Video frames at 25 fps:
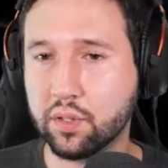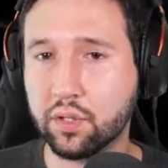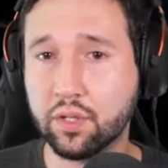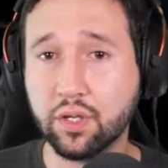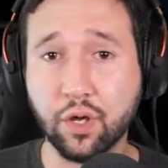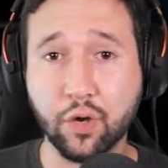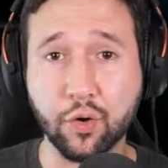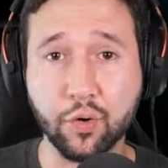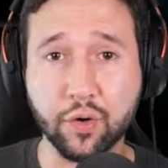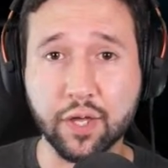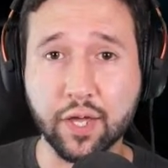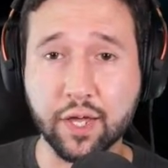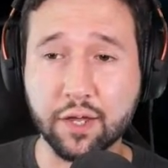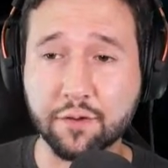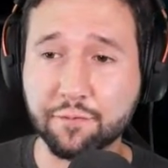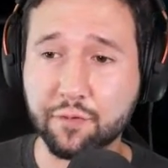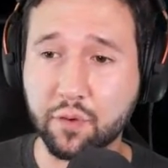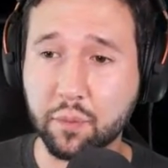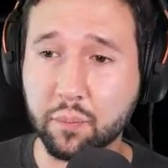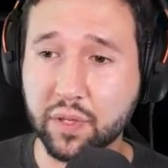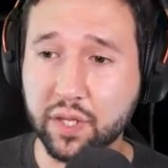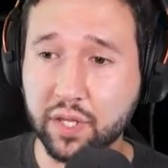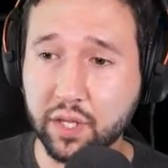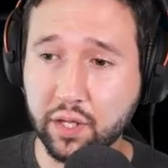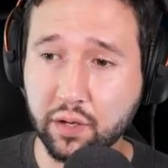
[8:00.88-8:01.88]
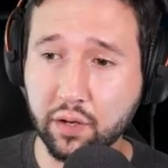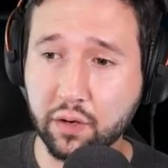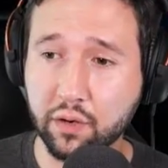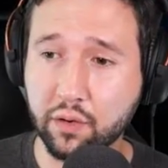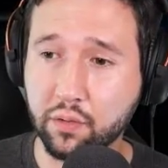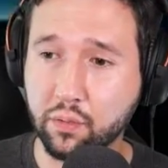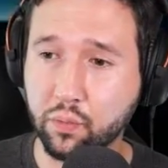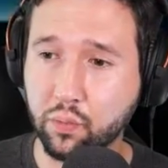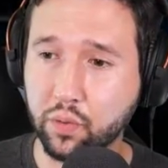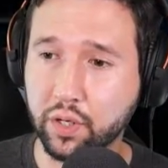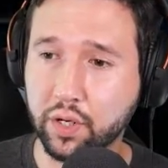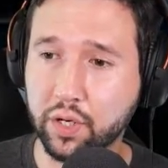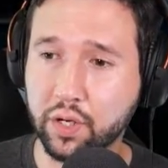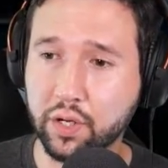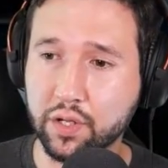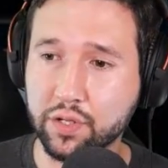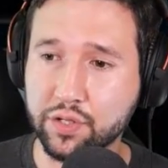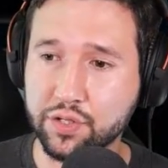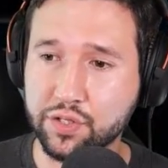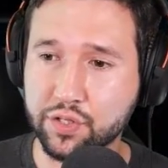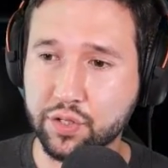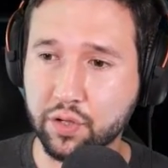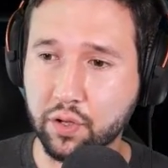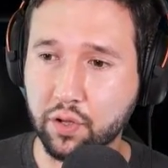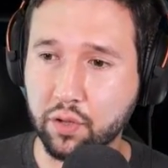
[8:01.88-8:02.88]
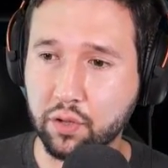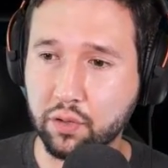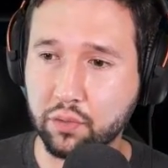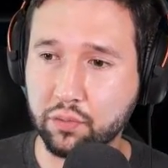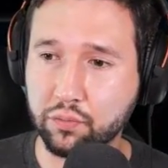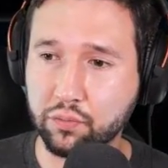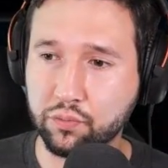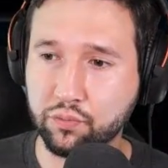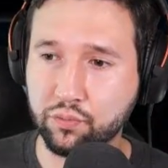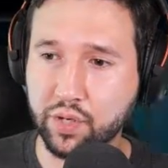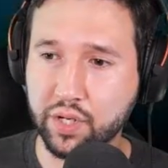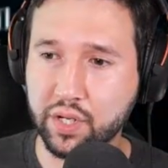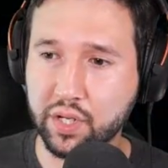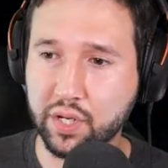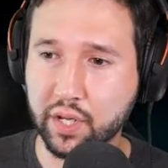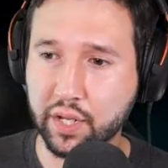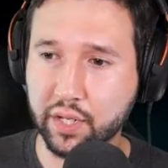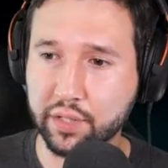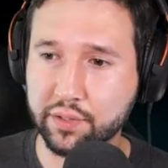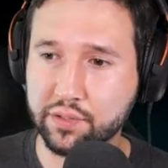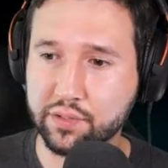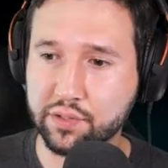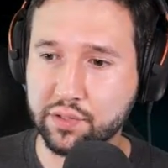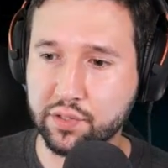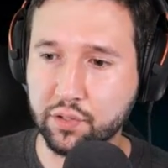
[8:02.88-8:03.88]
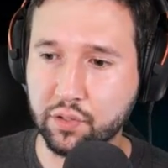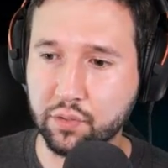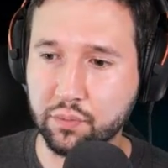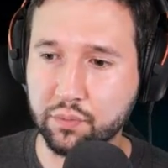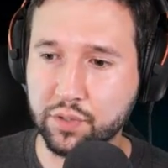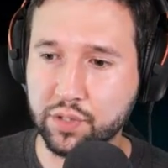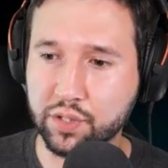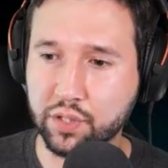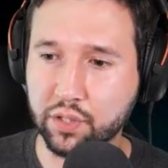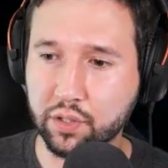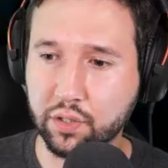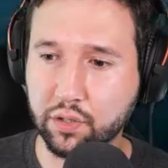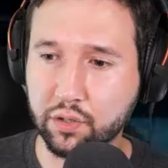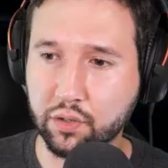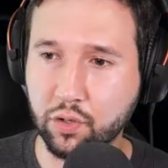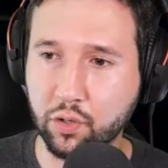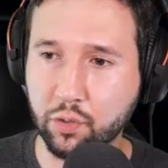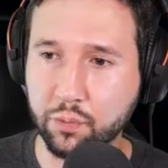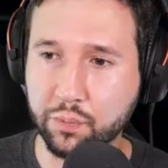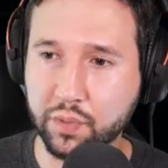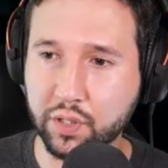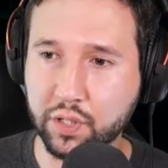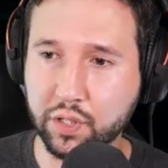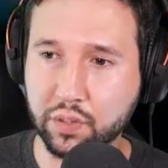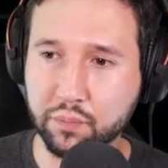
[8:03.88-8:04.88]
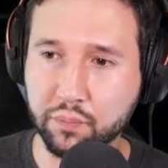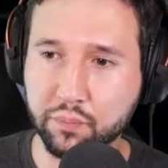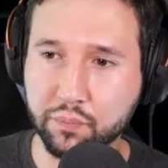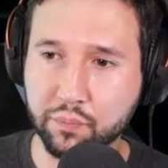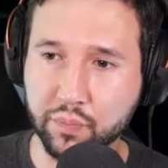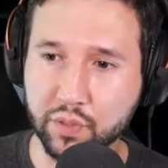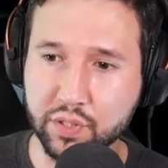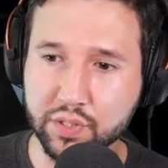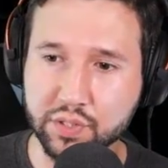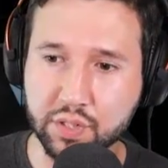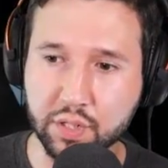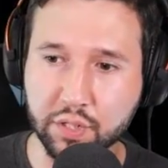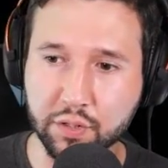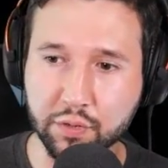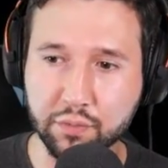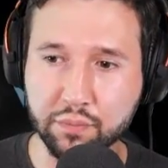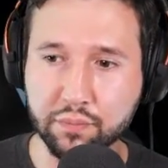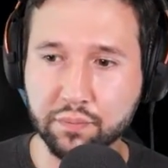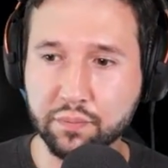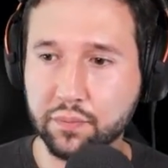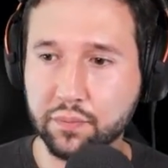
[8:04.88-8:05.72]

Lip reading: Okay, from here, we're gonna install Reconnect. So I'm just gonna open it, press load.